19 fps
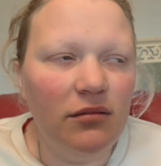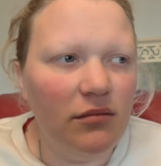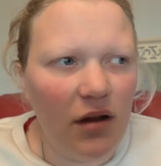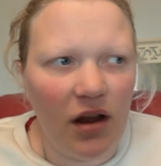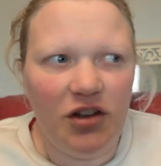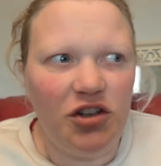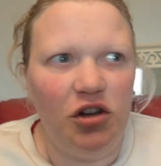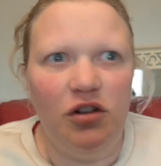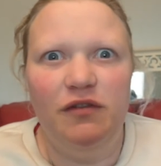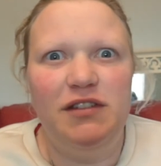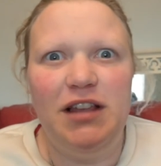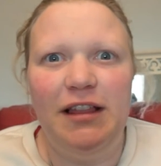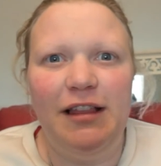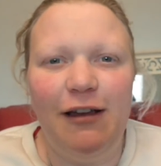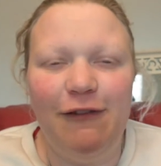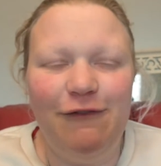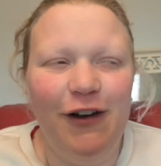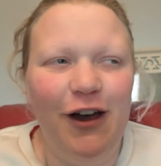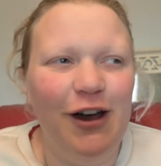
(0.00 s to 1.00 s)
I should have said
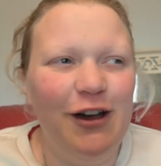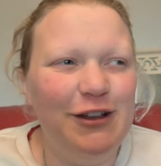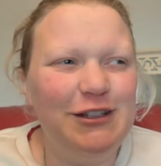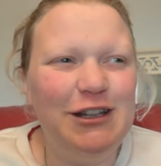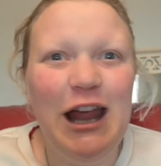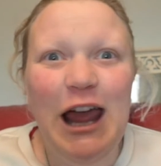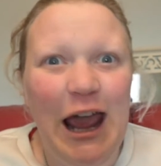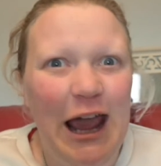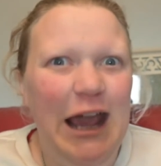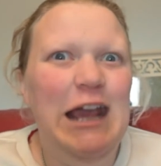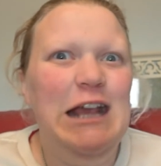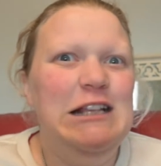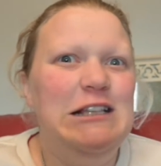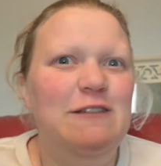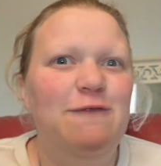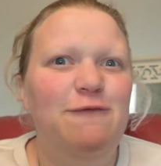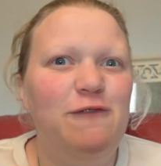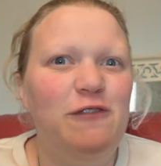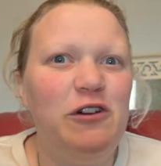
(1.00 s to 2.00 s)
that first.
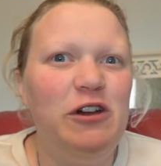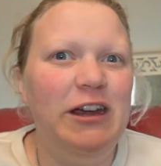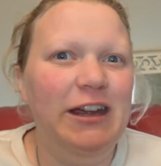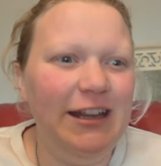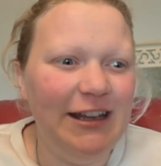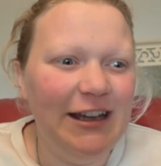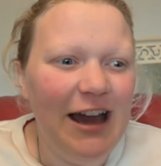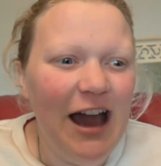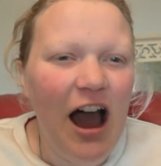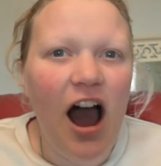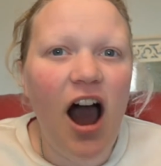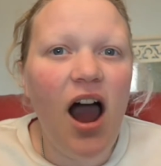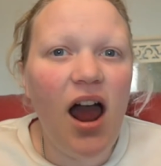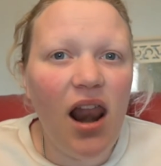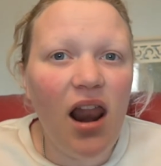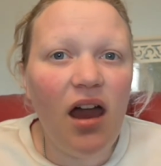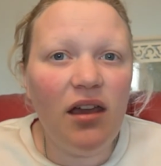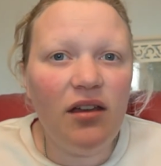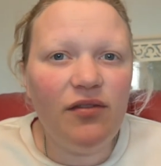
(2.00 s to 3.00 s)
It's free.
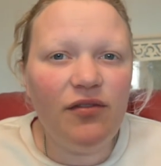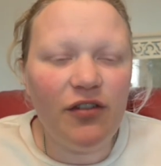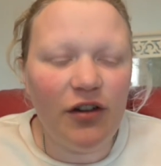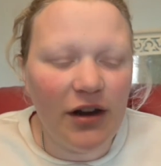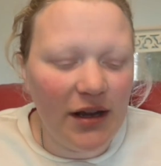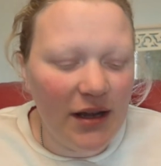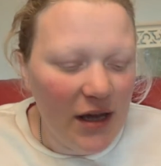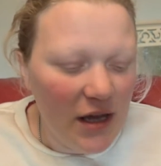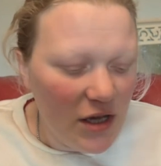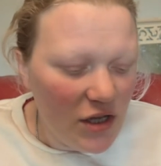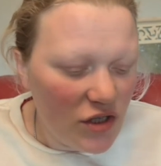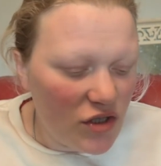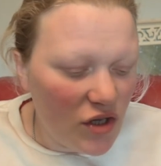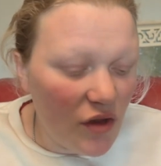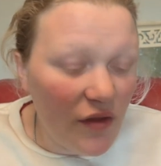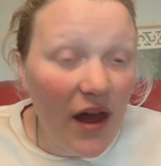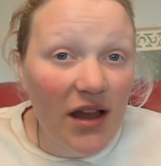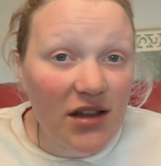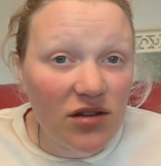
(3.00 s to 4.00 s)
I like free.
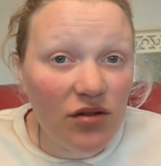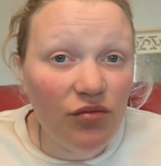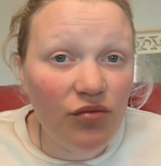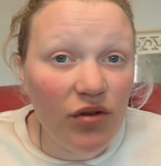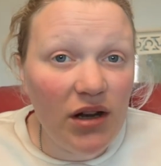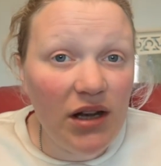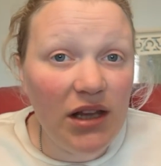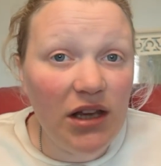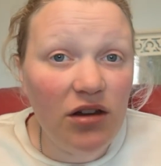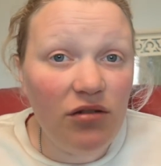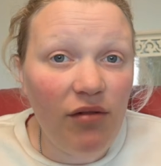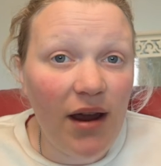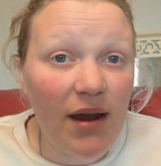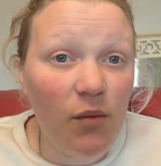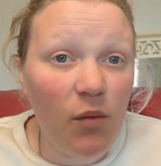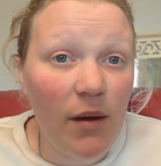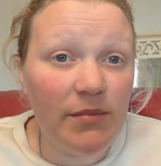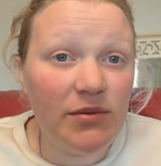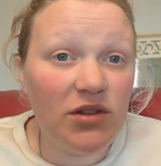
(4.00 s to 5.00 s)
So that's a really
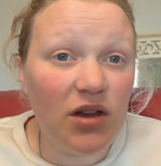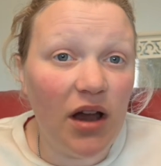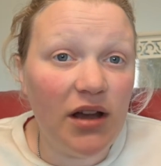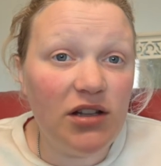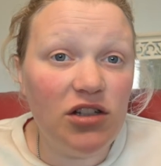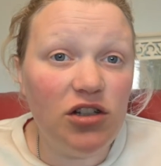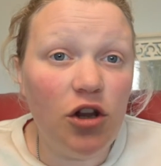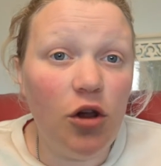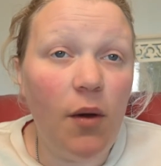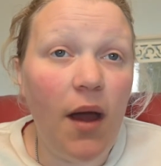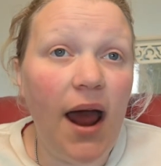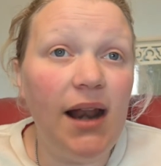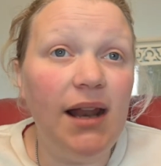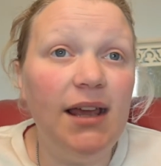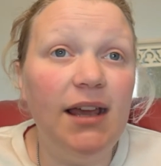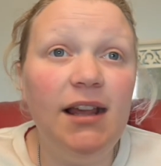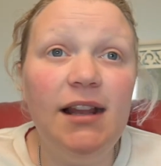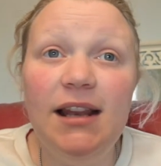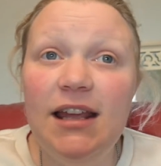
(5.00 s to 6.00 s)
great website to do, and
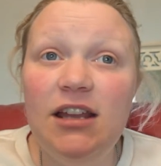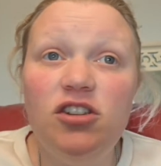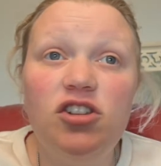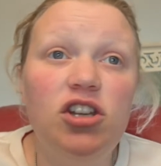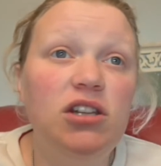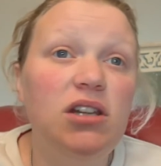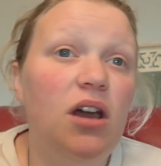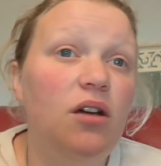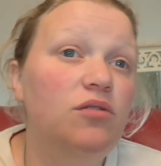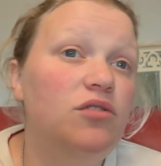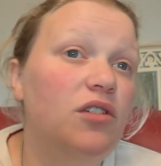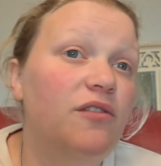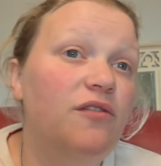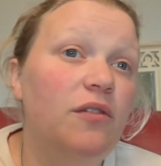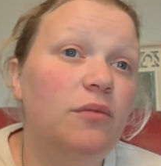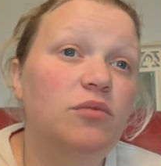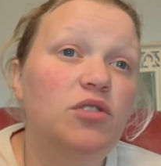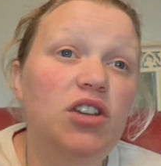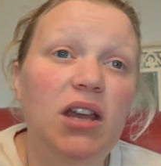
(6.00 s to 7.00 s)
it literally tells you
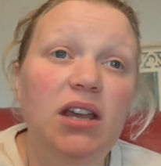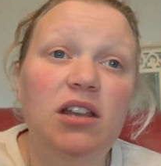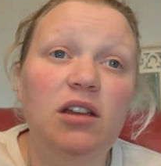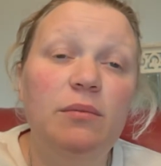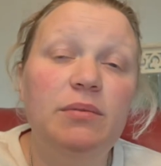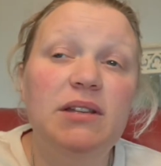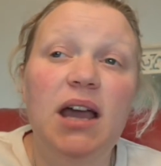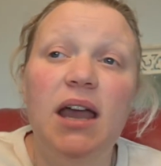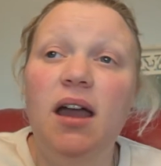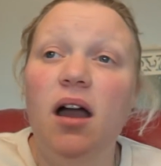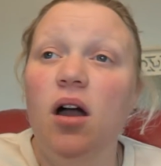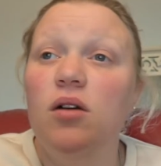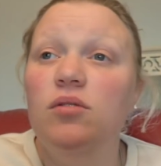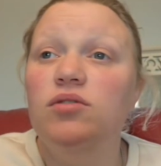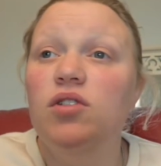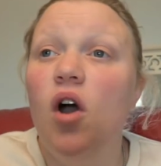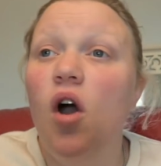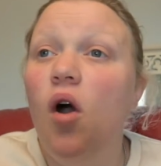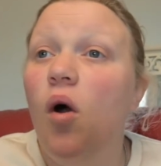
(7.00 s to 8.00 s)
from chitting your
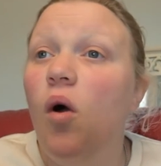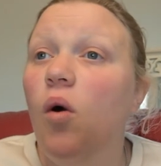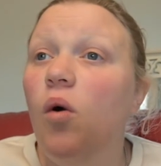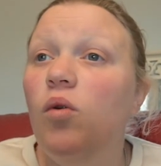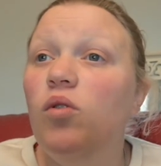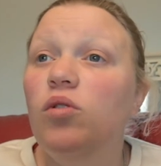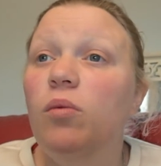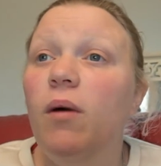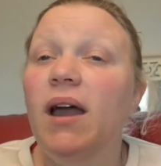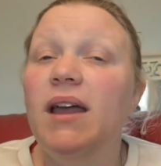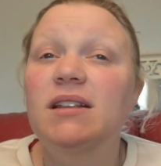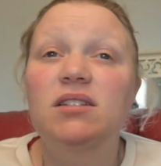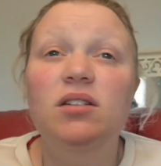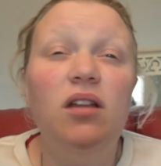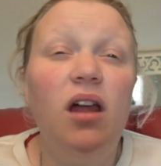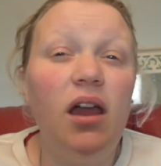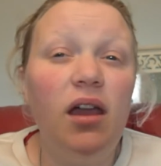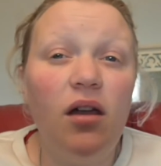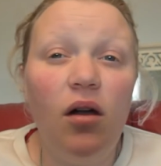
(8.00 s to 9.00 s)
potatoes all the way
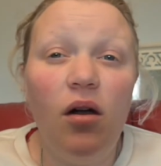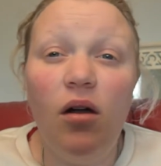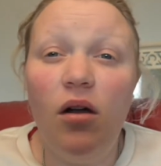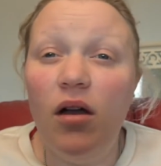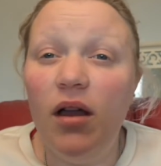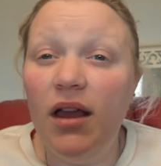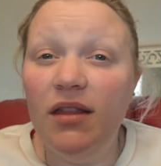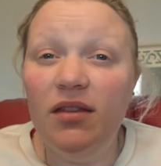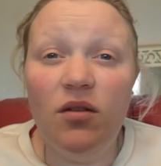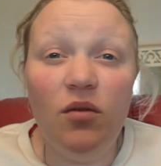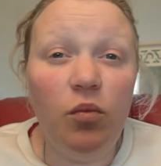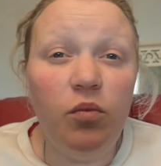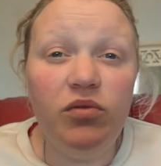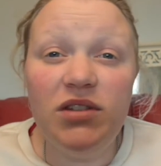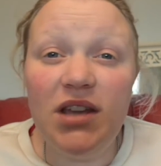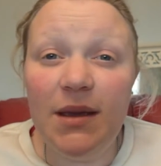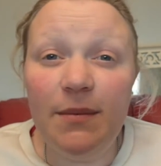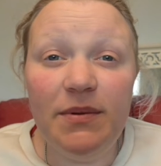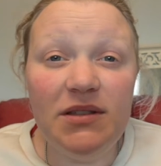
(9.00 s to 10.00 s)
to like in the
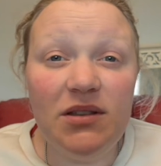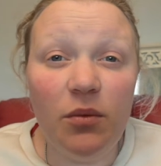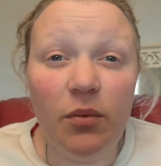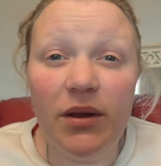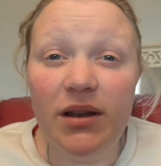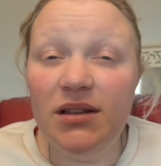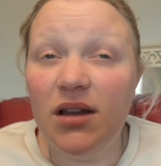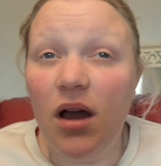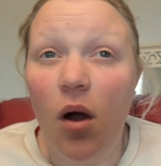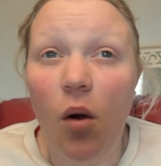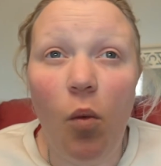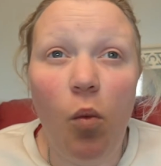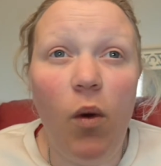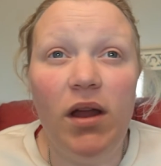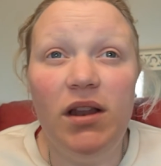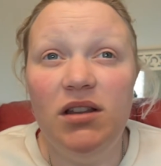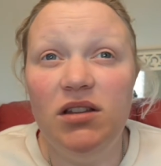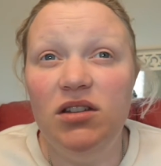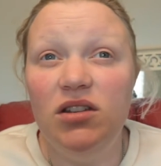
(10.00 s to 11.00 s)
deepest of winter
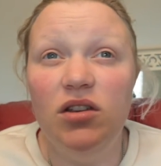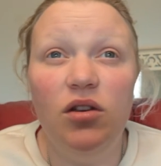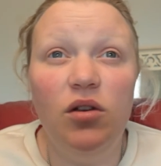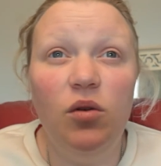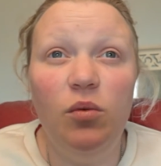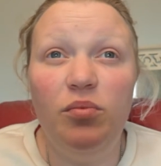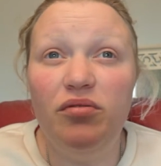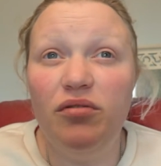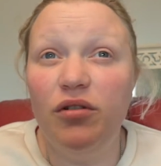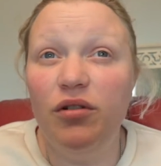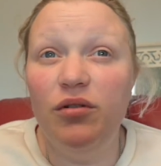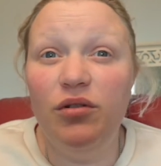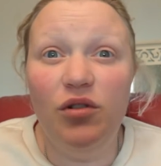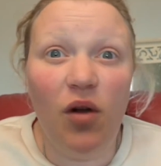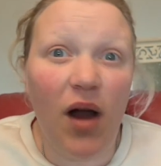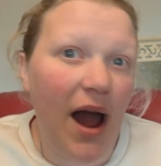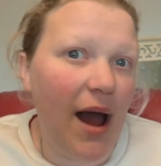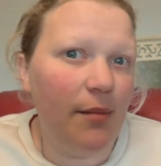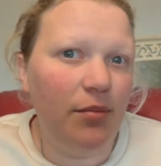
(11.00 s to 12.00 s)
when to prune
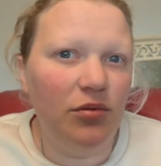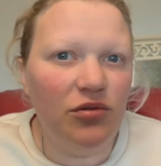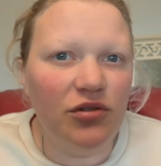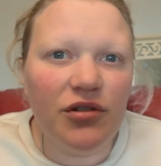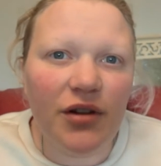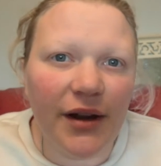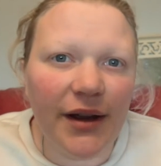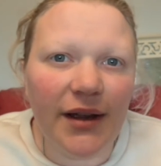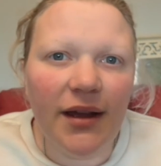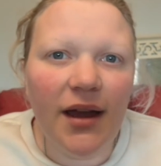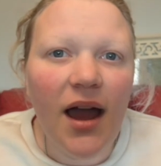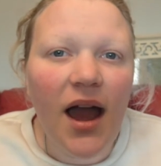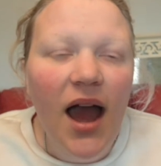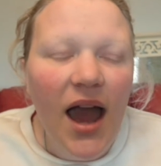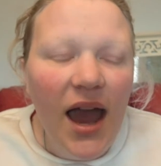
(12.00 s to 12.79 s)
your apple tree.